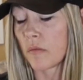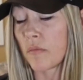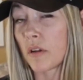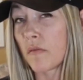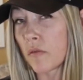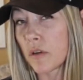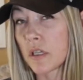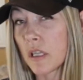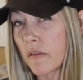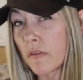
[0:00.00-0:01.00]
But
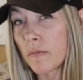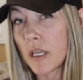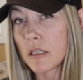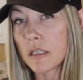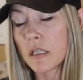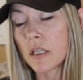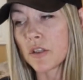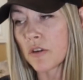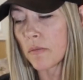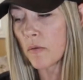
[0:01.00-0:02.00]
unfortunately for Manson,
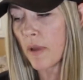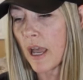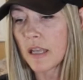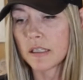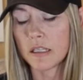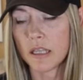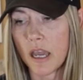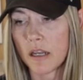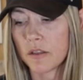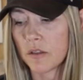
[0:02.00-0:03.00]
his trouble past, his
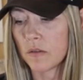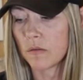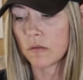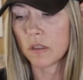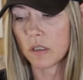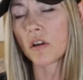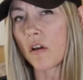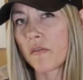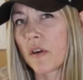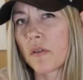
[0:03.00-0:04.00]
attitude, it
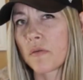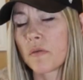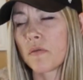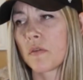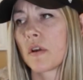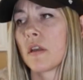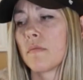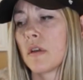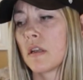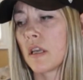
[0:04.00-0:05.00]
all fell through for
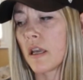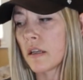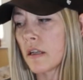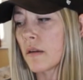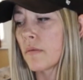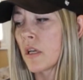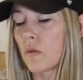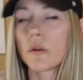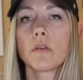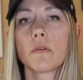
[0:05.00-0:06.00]
him. And he ended up
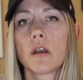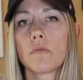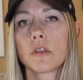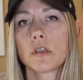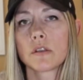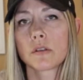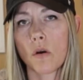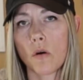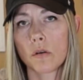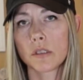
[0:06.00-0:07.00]
going around with his
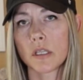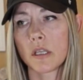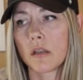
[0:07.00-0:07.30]
cult and